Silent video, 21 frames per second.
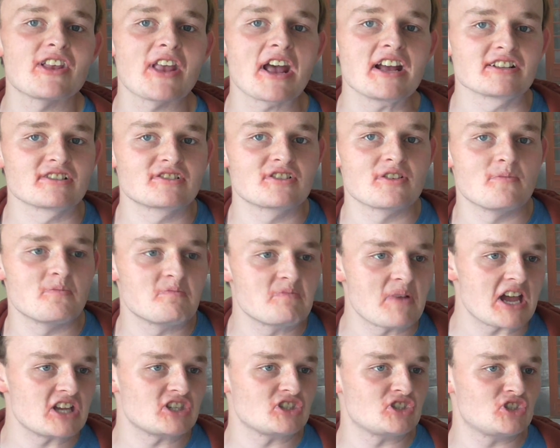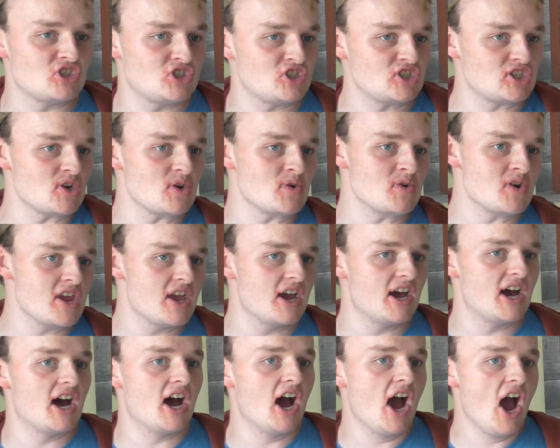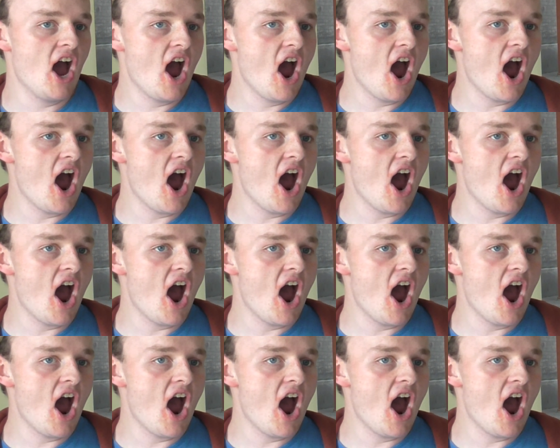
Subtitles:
that's the best junior